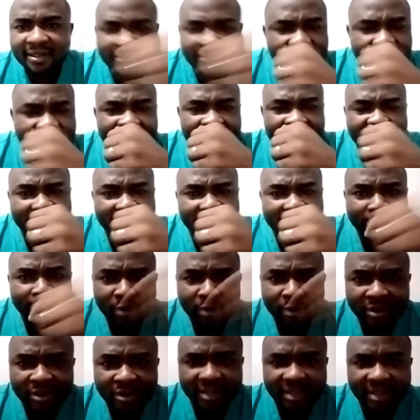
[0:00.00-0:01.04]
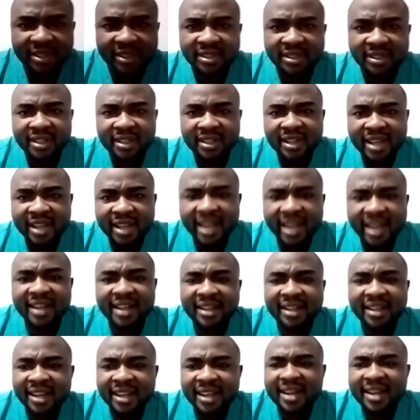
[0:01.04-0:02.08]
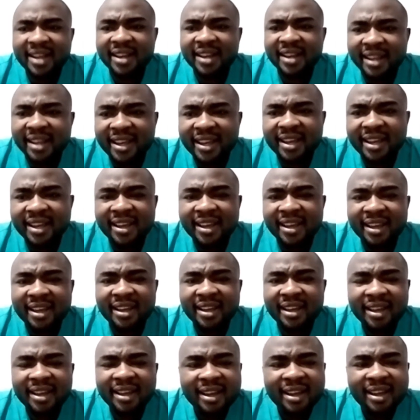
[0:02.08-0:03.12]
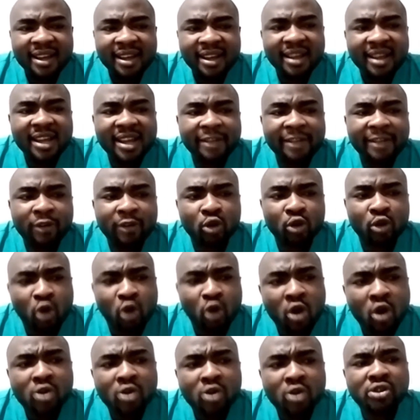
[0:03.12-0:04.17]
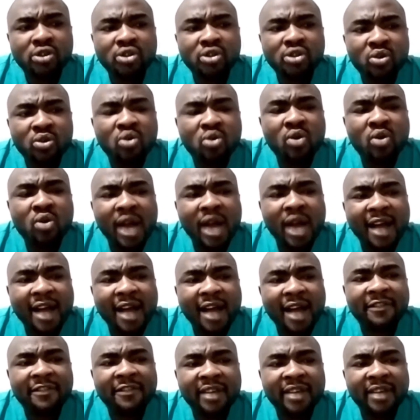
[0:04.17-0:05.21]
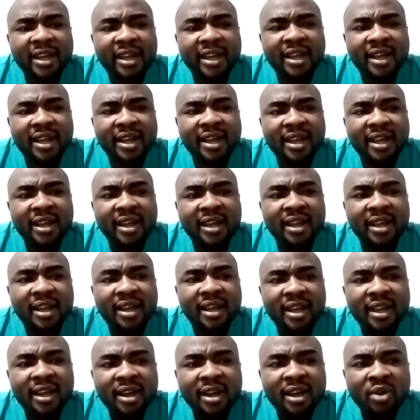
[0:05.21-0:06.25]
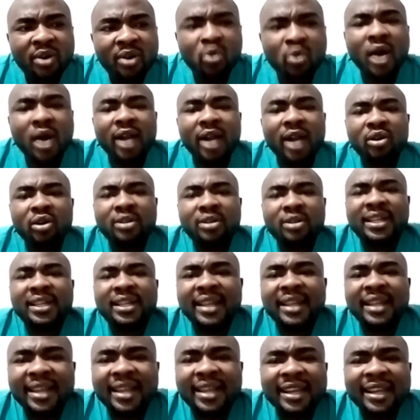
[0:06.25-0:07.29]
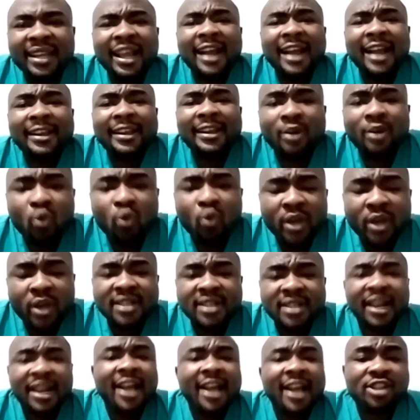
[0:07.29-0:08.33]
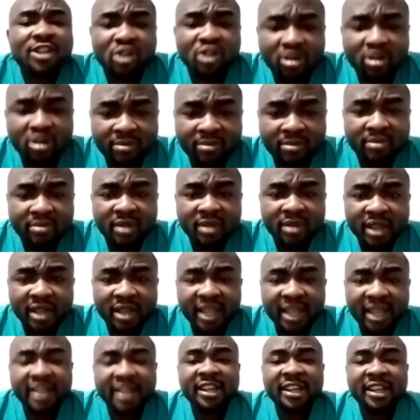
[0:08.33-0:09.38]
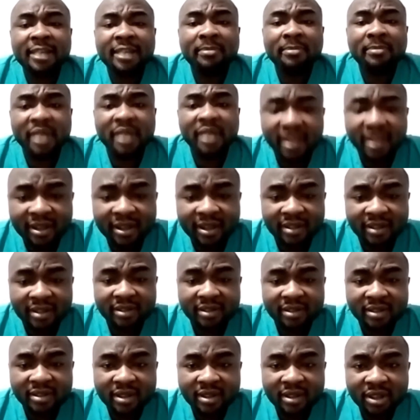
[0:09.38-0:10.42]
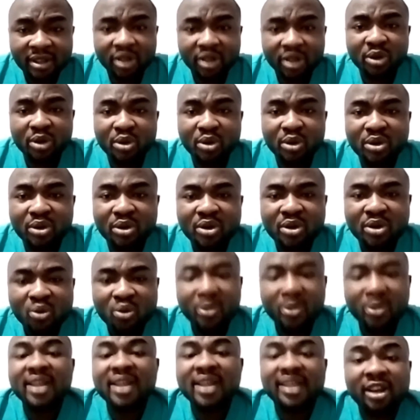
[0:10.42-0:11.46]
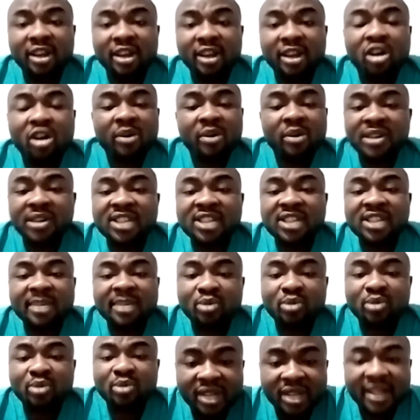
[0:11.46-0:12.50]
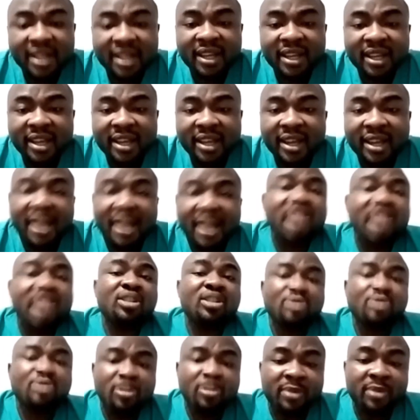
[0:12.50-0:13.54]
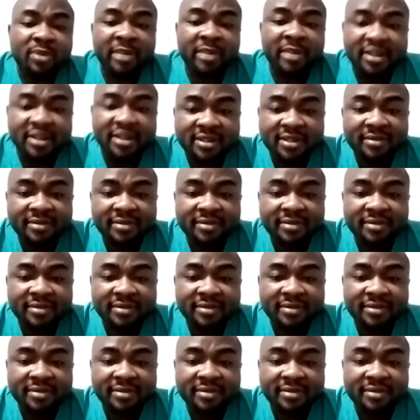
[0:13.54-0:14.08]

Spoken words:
Very, very important. And then for those who are not taking adequate calcium in their meal, we encourage them to take calcium supplement.